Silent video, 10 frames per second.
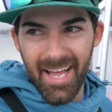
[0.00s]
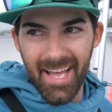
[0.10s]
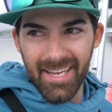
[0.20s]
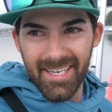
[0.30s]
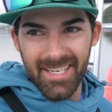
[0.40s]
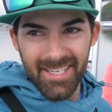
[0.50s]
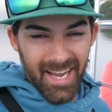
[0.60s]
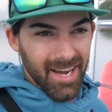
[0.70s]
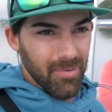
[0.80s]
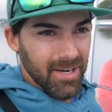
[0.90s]
And uh,
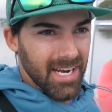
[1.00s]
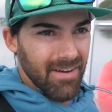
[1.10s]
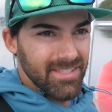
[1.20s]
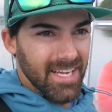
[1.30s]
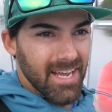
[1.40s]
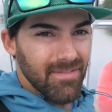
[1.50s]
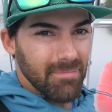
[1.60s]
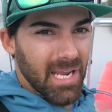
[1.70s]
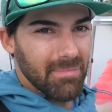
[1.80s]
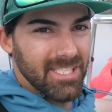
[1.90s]
yeah, we're gonna have a day of it.
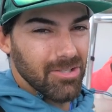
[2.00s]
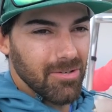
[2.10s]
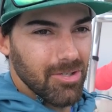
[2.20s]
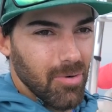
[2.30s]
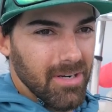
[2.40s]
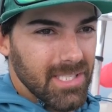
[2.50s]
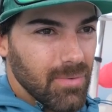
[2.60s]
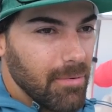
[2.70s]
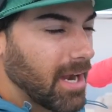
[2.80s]
We keep this intro short and sweet.